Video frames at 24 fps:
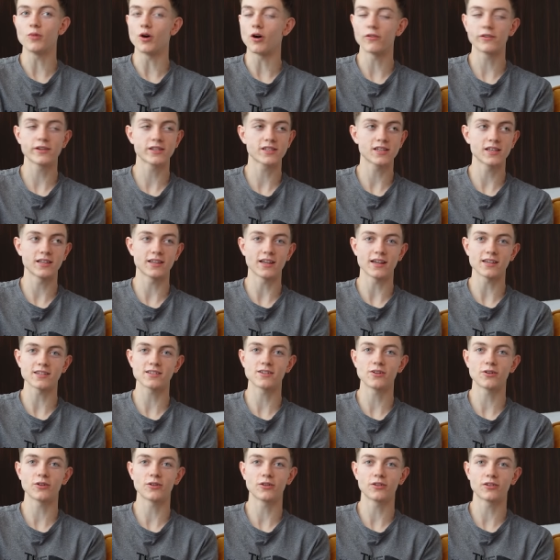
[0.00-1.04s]
Obviously, that's
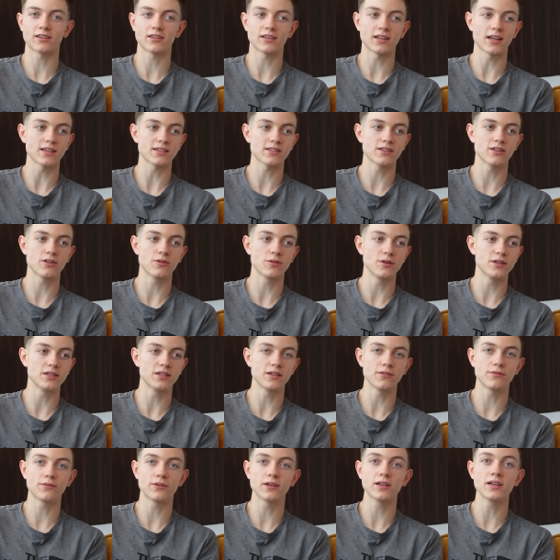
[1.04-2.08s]
no that's no
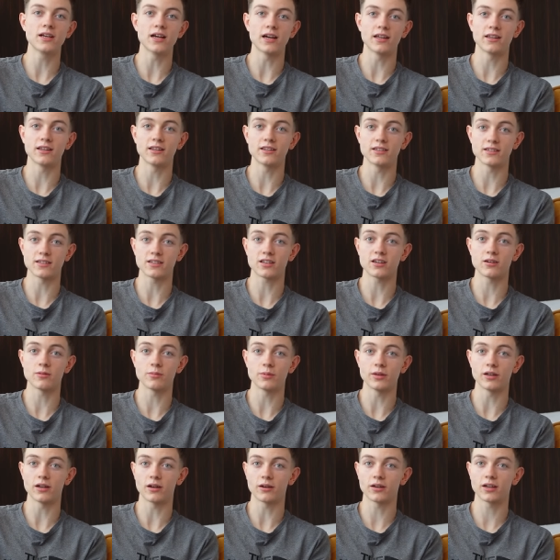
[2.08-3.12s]
easy feat, and it's going to
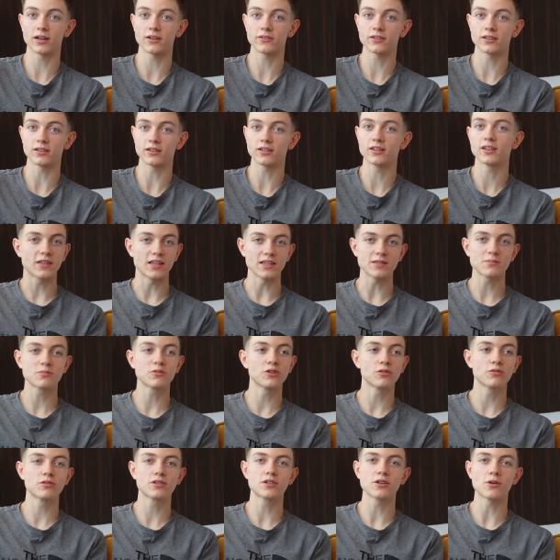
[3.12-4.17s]
be I'm going to have to get some
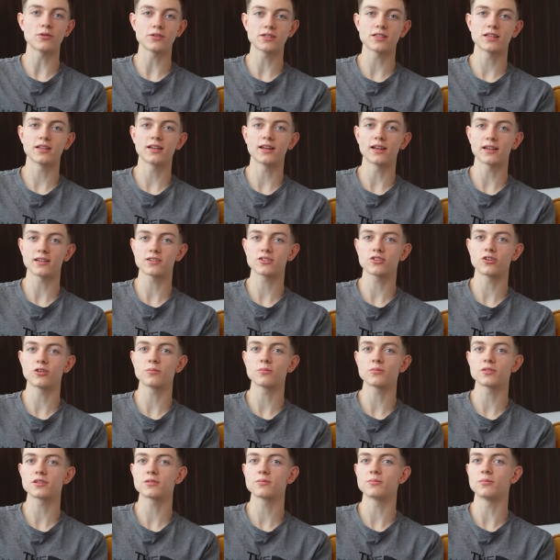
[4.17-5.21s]
good results in the next
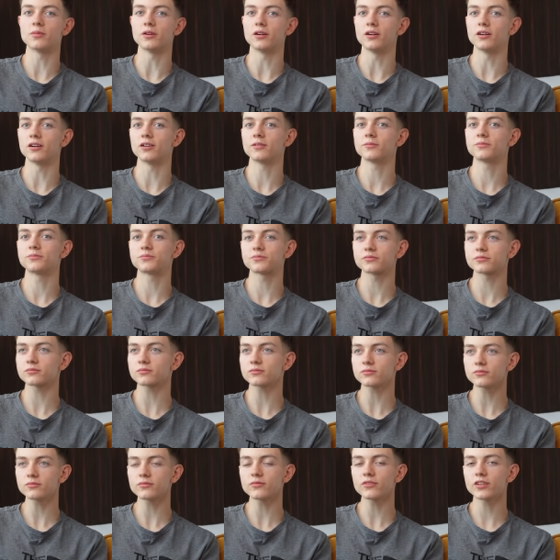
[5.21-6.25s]
comps, but
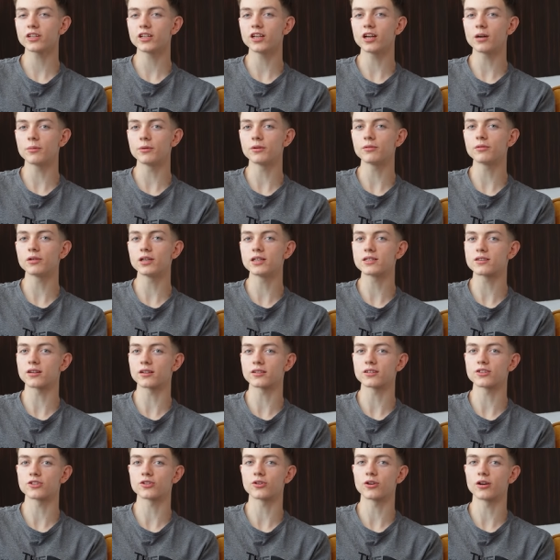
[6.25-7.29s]
yeah, I'll be really
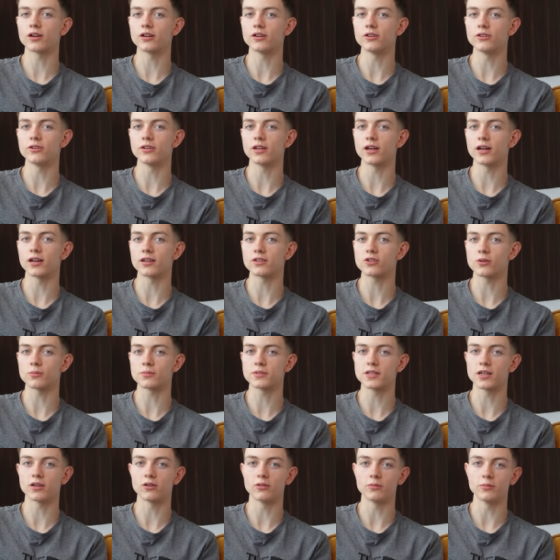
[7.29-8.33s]
psyched to try and do that. Top
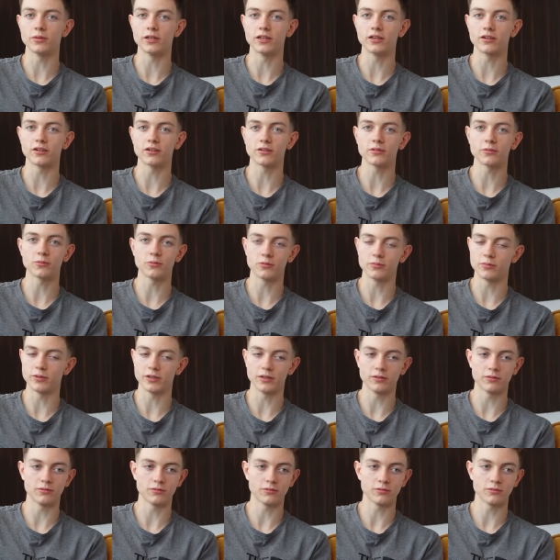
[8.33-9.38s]
10 would be, would
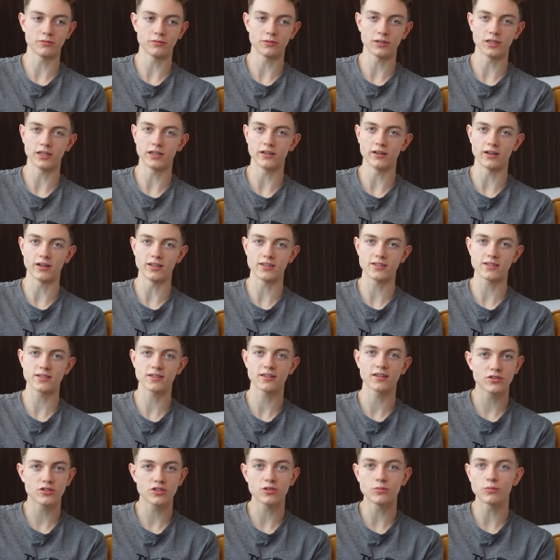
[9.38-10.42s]
be really nice.
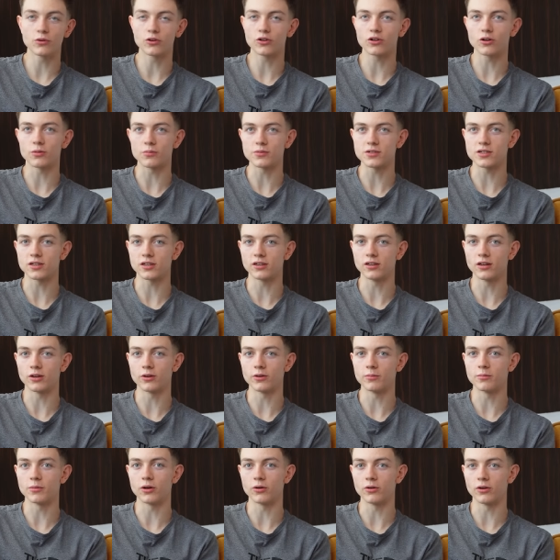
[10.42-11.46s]
Two more comps to go
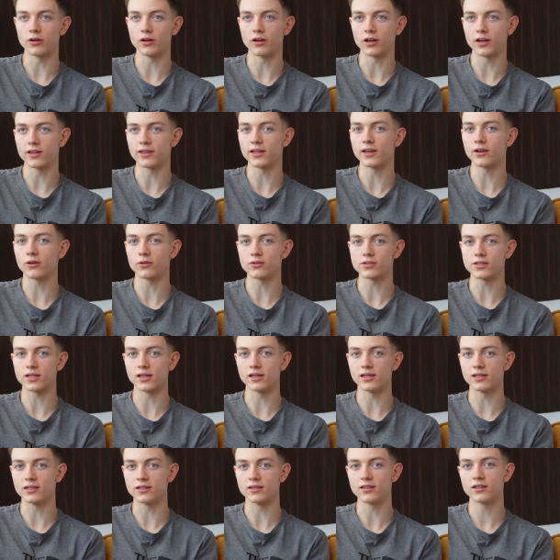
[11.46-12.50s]
in Boulder and then on to
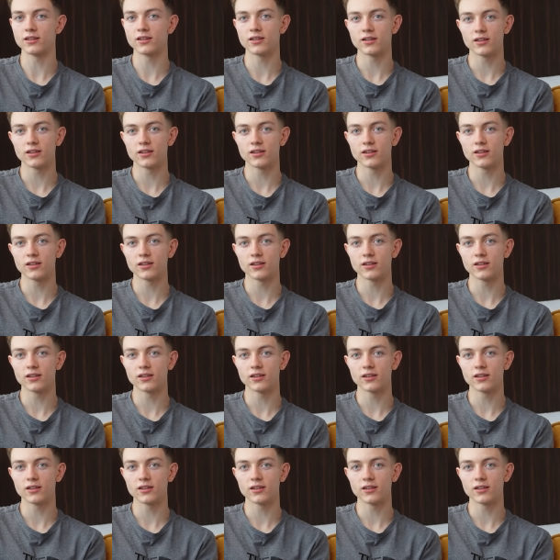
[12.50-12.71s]
lead.